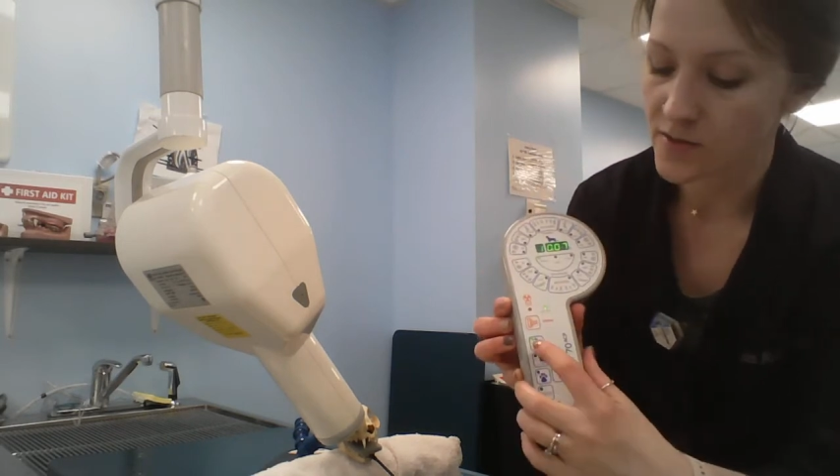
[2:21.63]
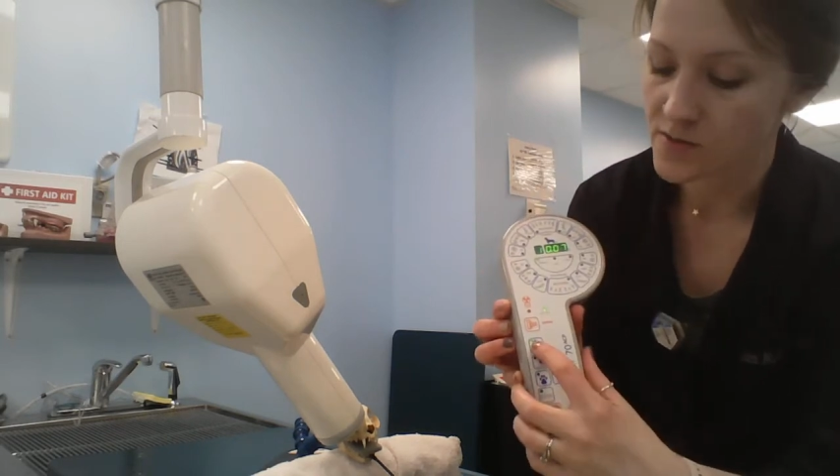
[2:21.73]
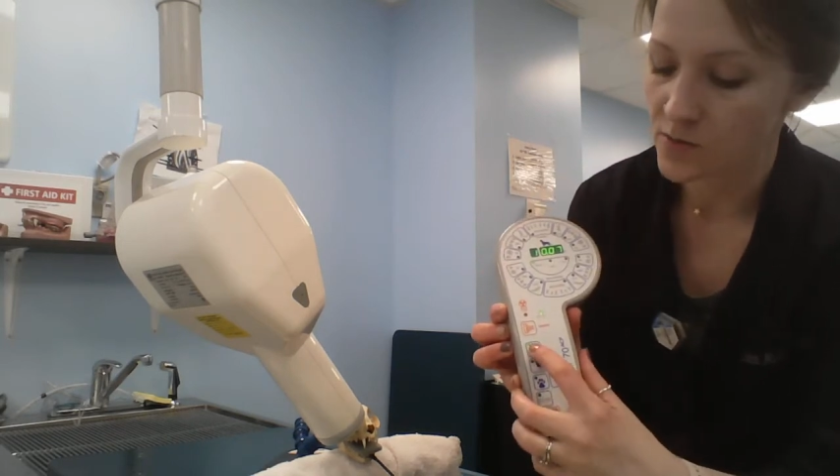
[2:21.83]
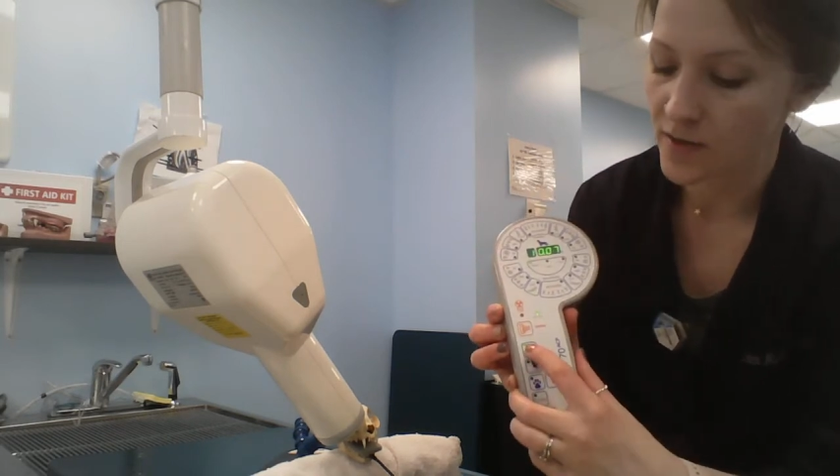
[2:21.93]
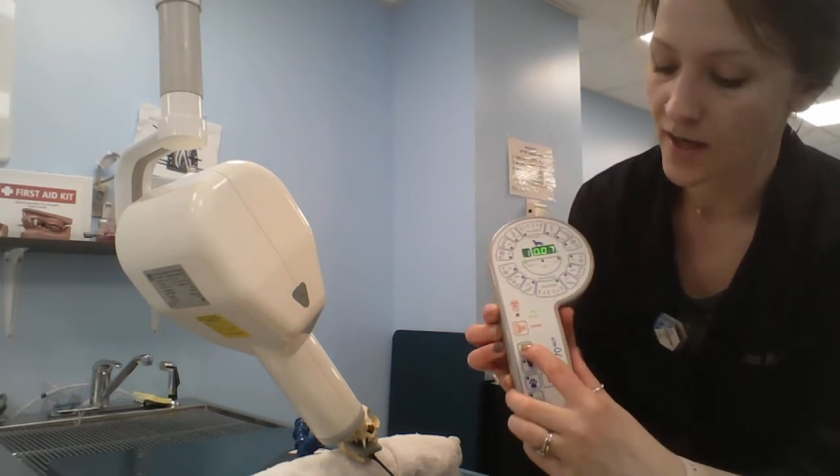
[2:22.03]

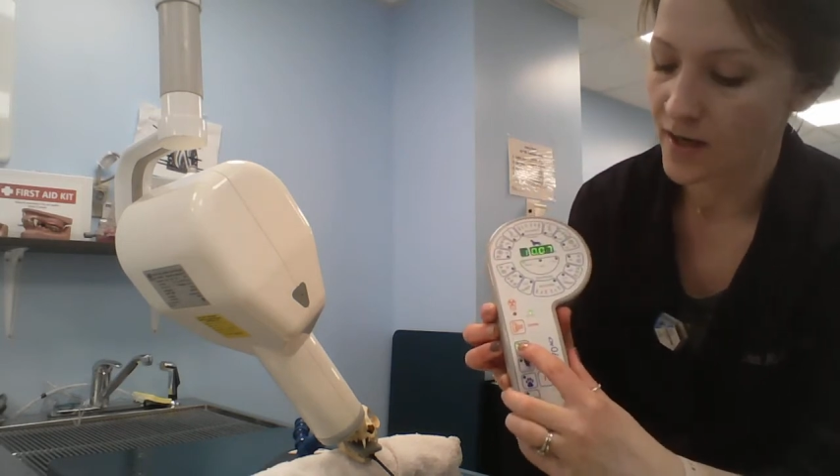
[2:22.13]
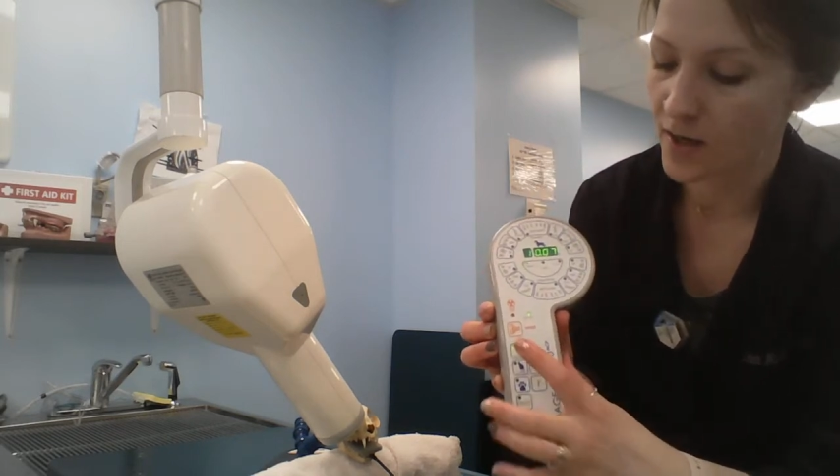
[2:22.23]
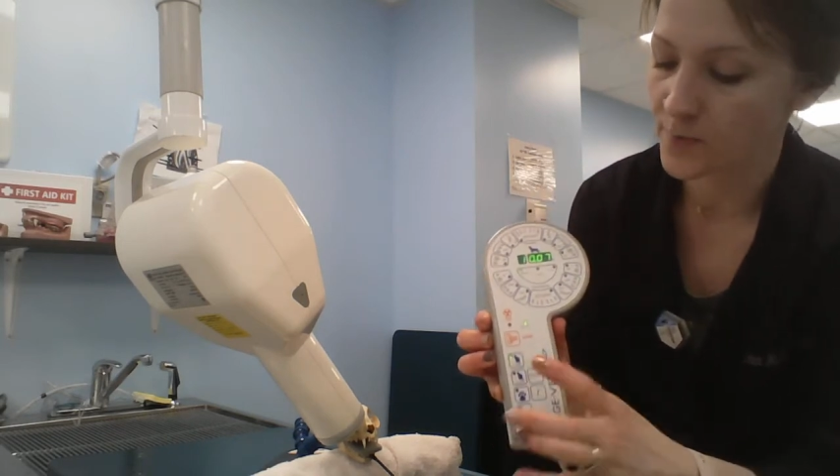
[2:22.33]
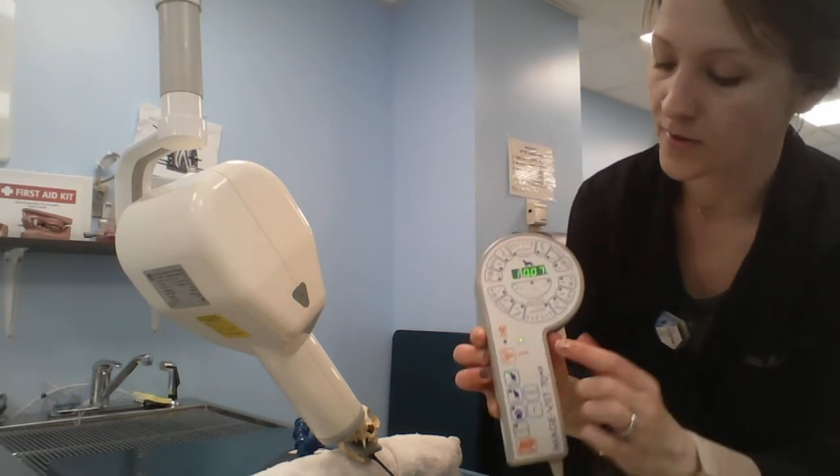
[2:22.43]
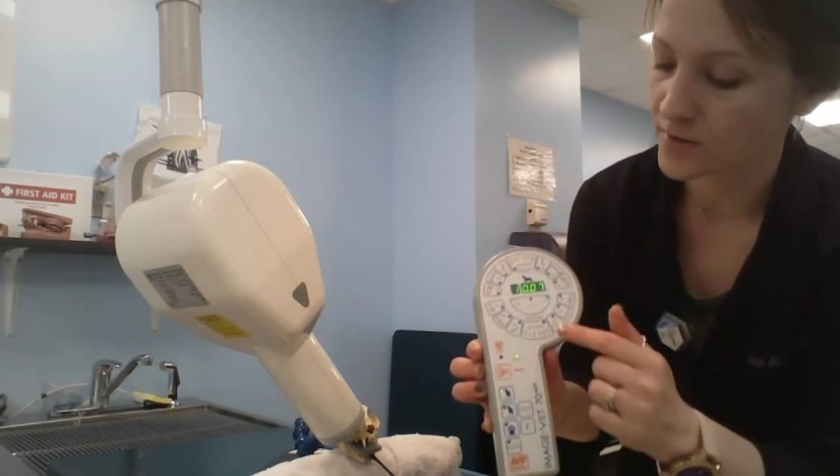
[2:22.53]
So cat
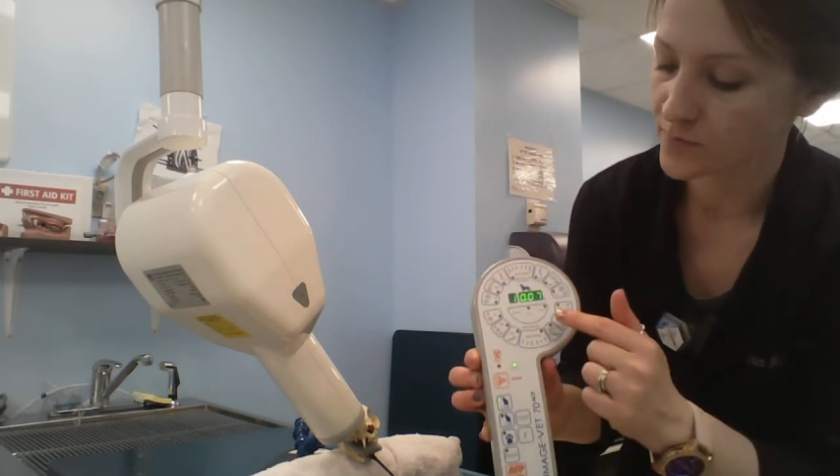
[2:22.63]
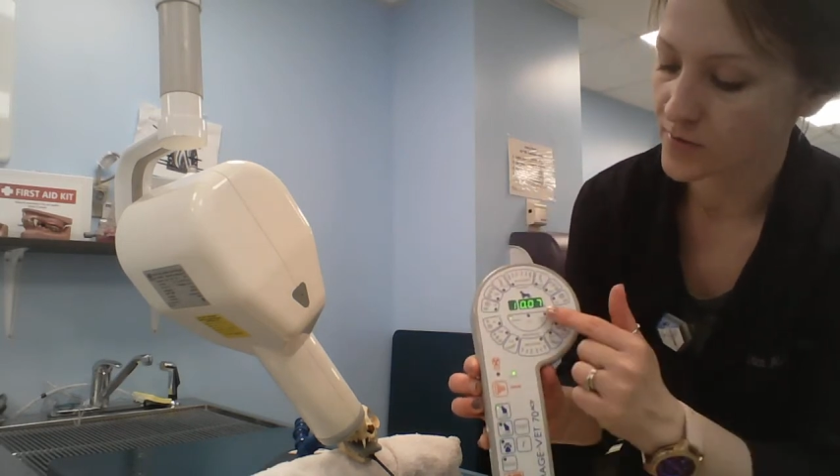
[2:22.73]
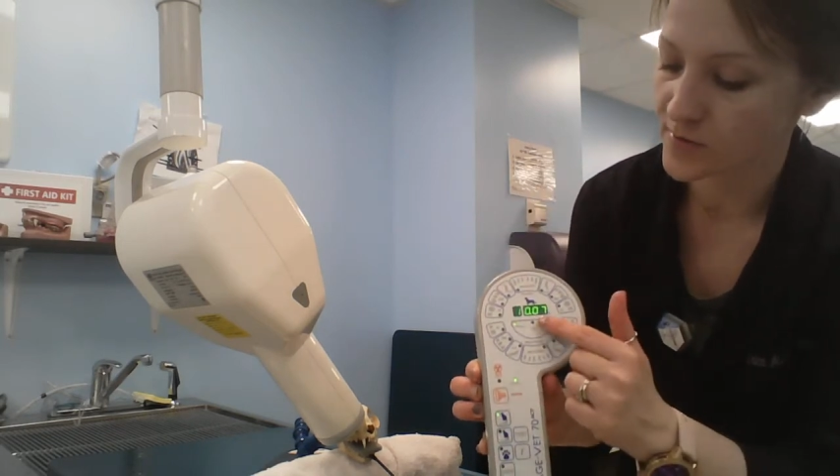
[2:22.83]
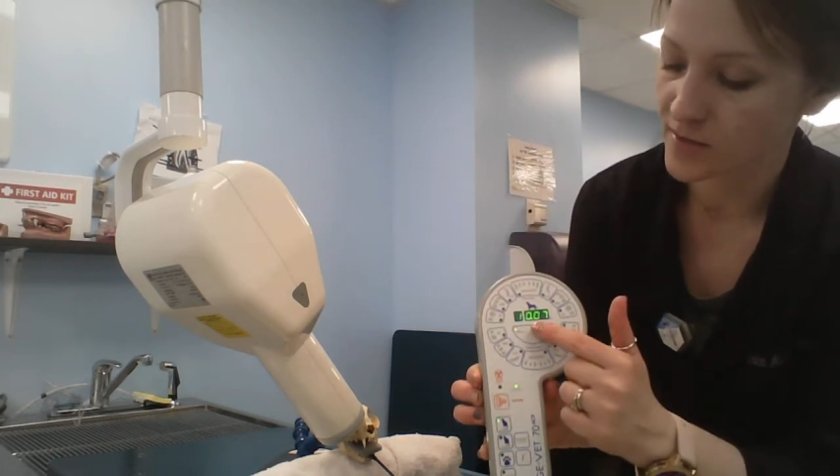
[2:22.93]
upper, if we